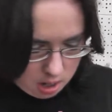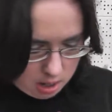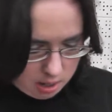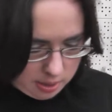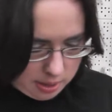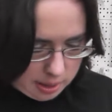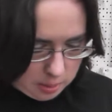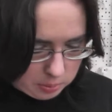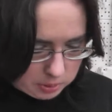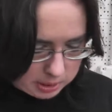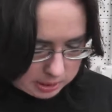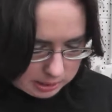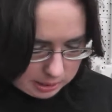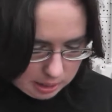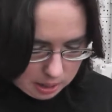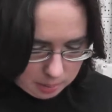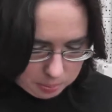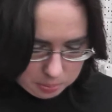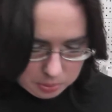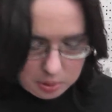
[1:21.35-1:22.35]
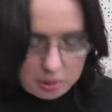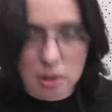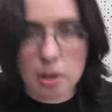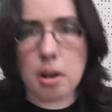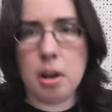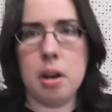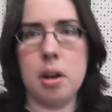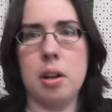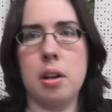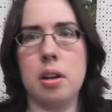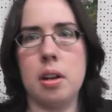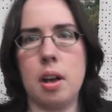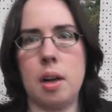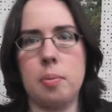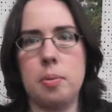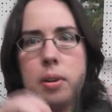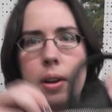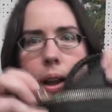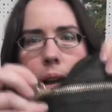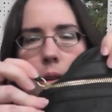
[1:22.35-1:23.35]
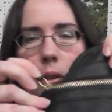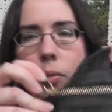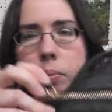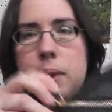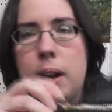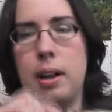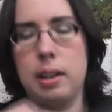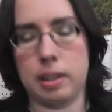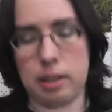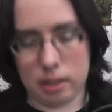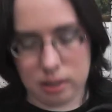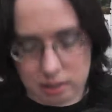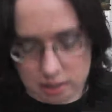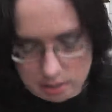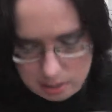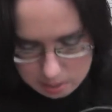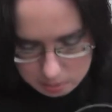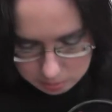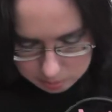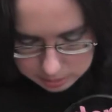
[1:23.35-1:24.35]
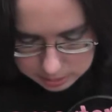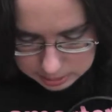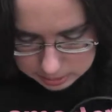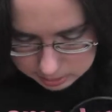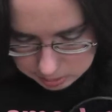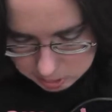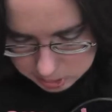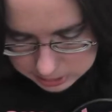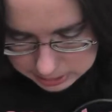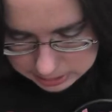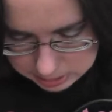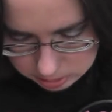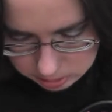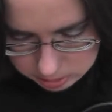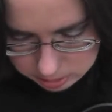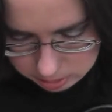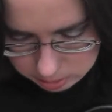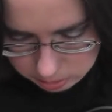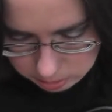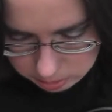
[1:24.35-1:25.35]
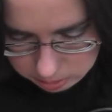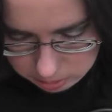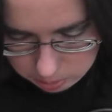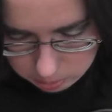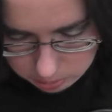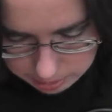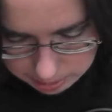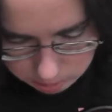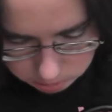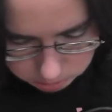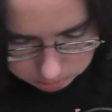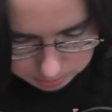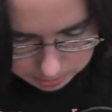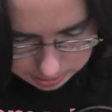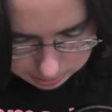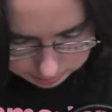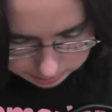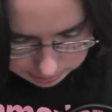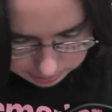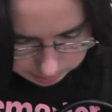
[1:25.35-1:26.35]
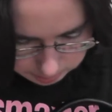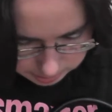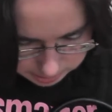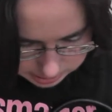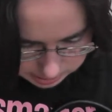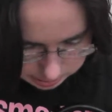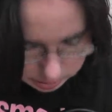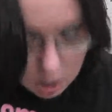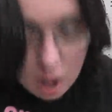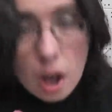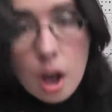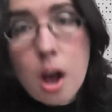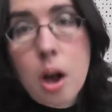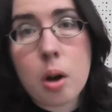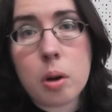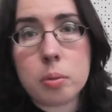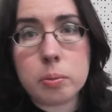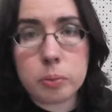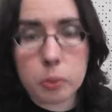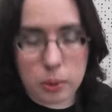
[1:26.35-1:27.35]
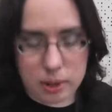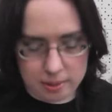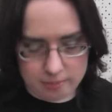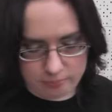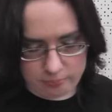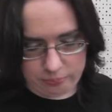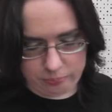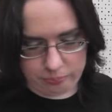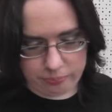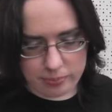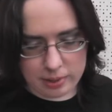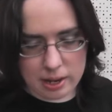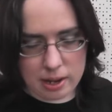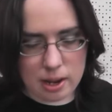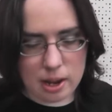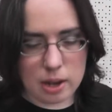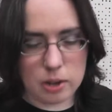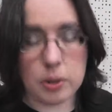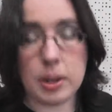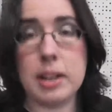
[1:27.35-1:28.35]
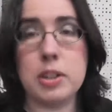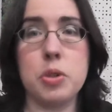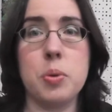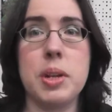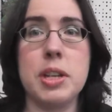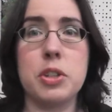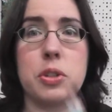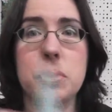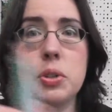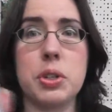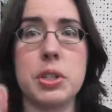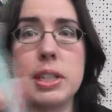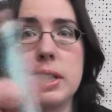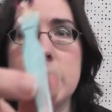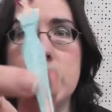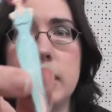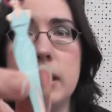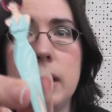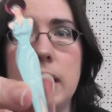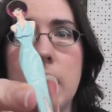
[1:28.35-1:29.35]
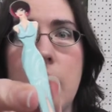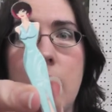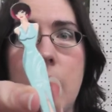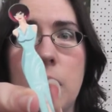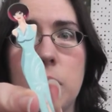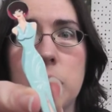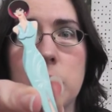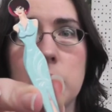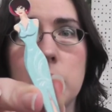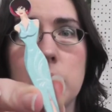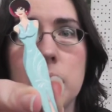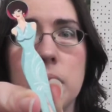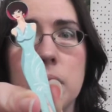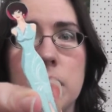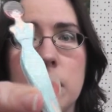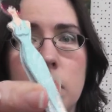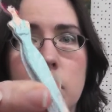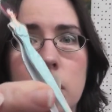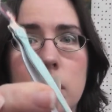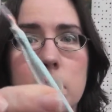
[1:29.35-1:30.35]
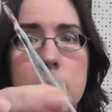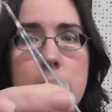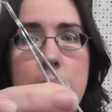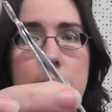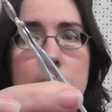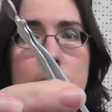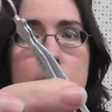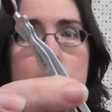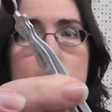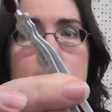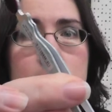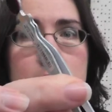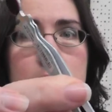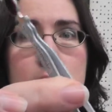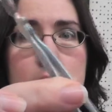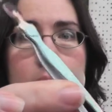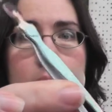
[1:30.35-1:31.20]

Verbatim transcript: And that was the upper, upper outer pocket. I don't think there's anything in the lower outer pocket. Let me take, oh, wait, I do got tweezers in the outer lower pocket.